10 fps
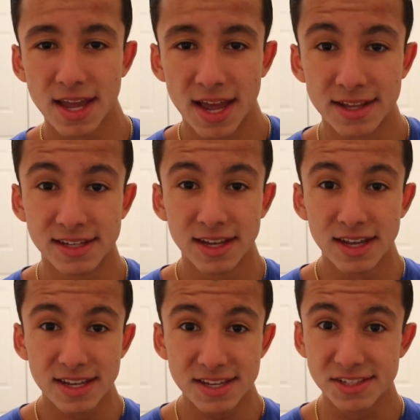And
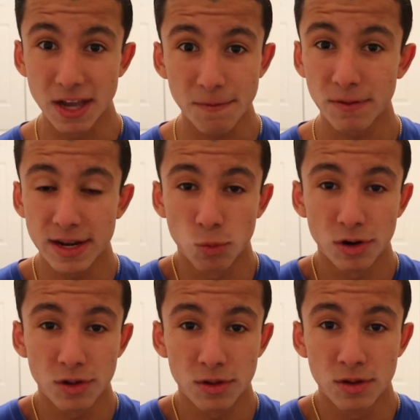he's definitely
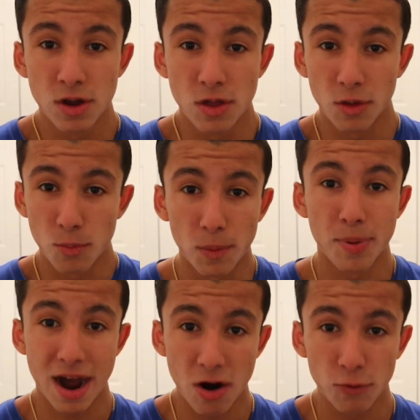one of the more
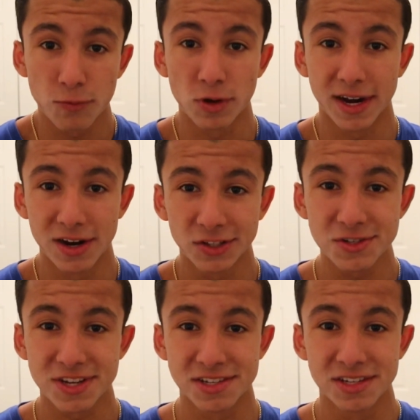powerful
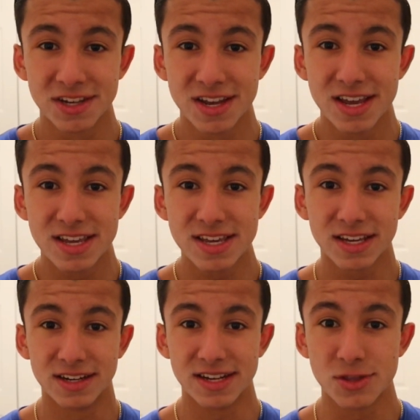characters, as he
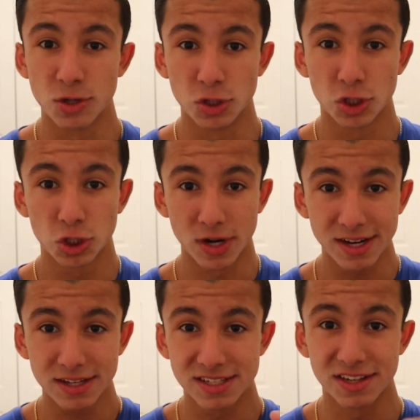can either
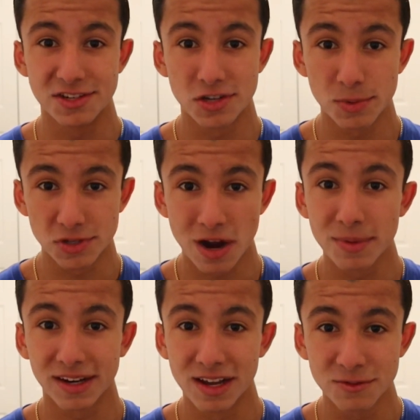shrink to a
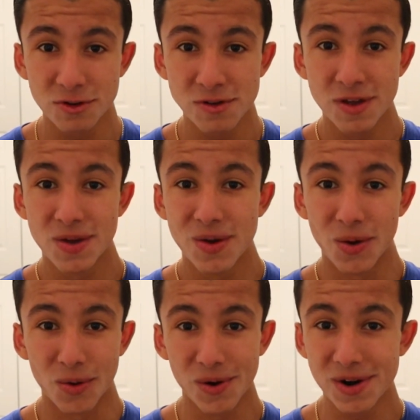subatomic level
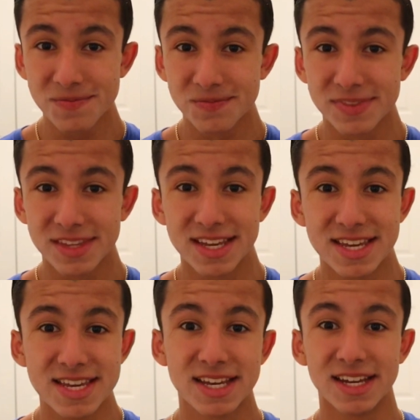or
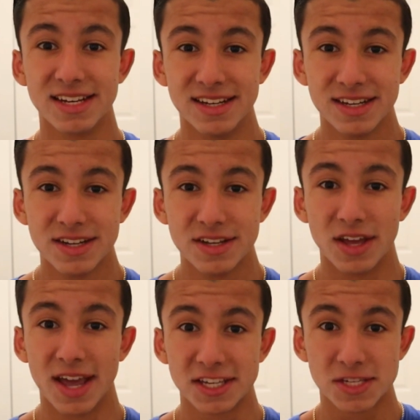he can
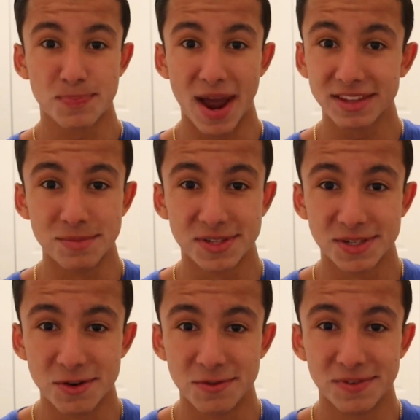expand
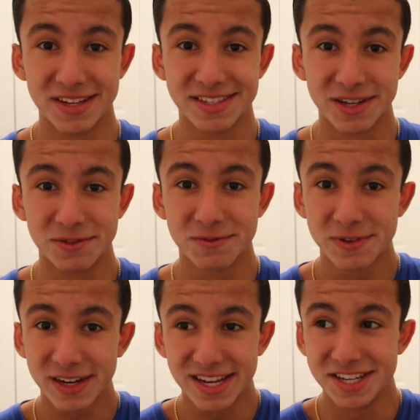himself into
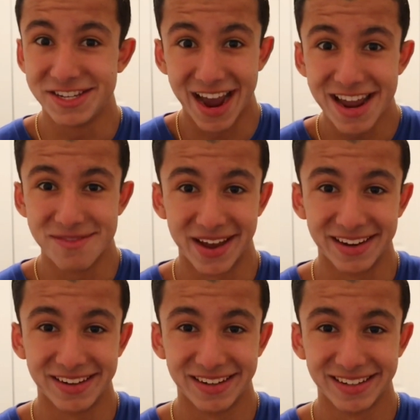freaking Giant Man.